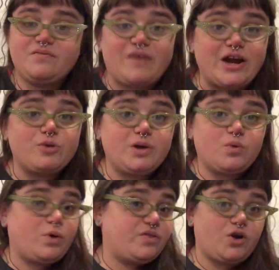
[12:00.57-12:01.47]

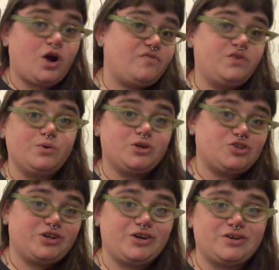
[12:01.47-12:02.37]
environment where there are fewer
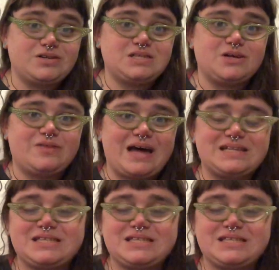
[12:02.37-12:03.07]
triggers. So